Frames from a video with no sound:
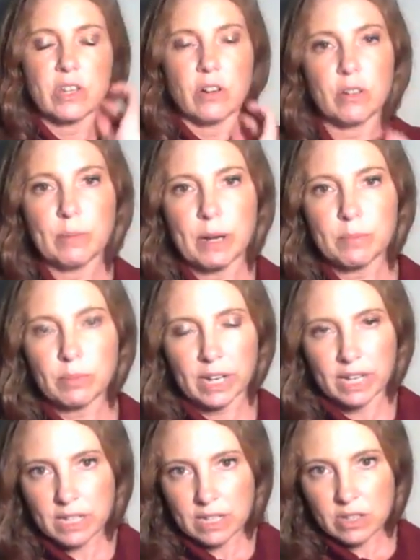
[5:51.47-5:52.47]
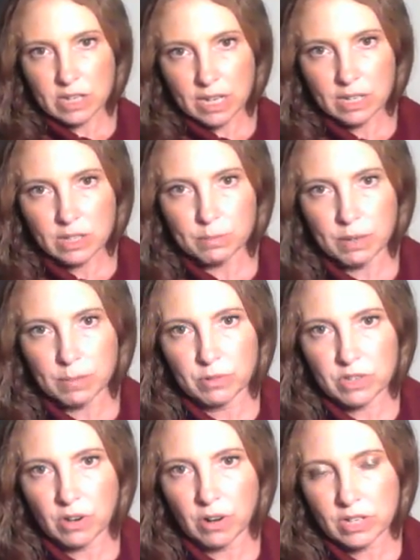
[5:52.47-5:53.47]
all about planting seeds in people's
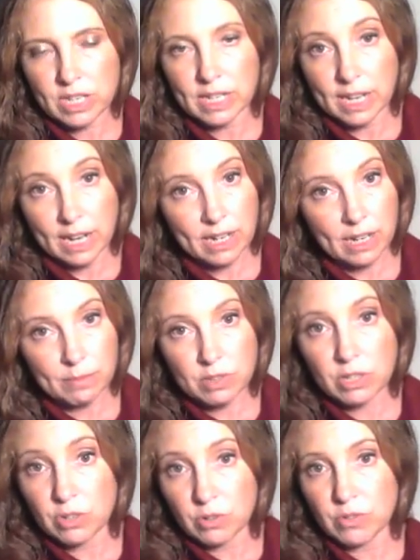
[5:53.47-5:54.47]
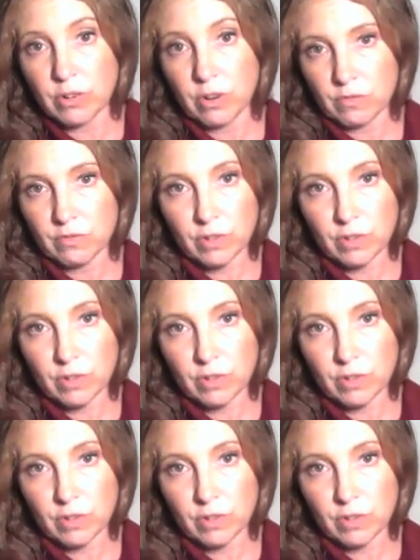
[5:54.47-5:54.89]
hearts and getting them to do their own